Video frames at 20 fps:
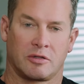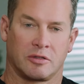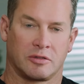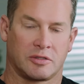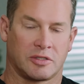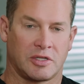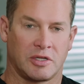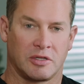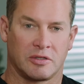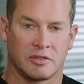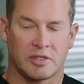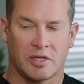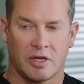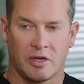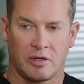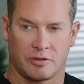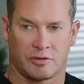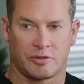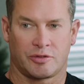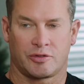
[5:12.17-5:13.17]
skin
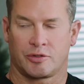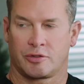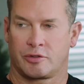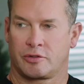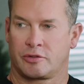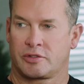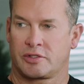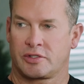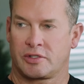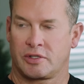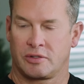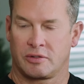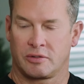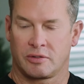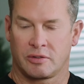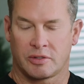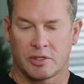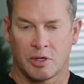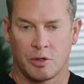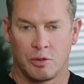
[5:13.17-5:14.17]
texture,
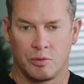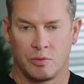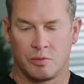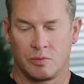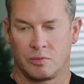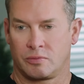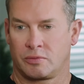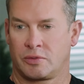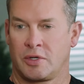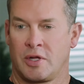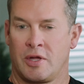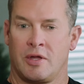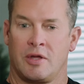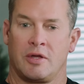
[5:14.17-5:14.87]
skin tone,